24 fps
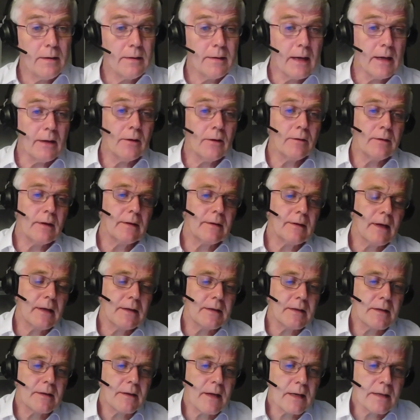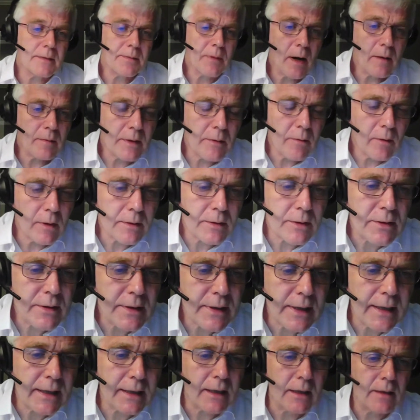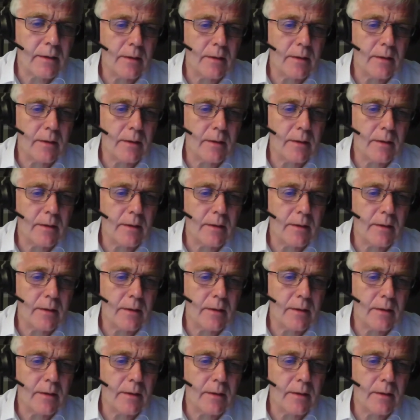Yeah, no, that's probably what you're seeing,